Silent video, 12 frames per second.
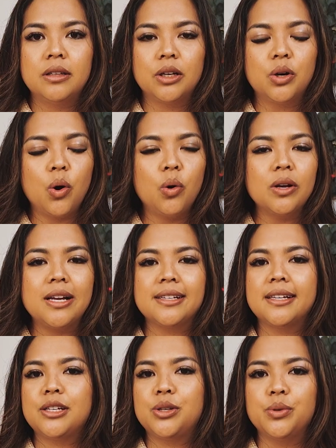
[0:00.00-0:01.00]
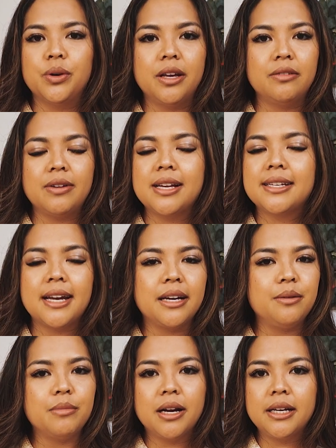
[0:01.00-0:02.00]
The goal isn't to invest any
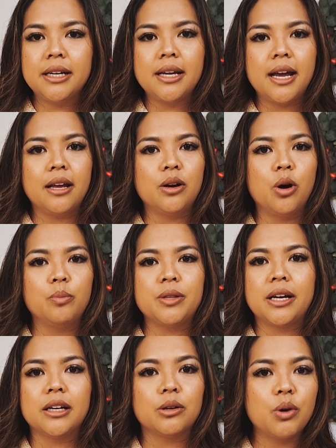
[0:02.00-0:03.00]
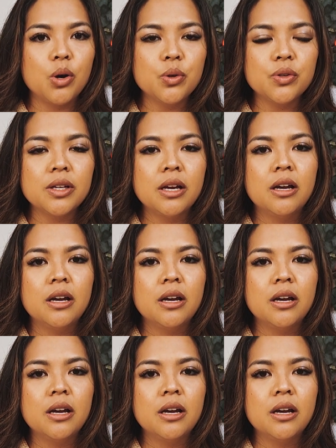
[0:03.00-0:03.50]
money and hope that it grows.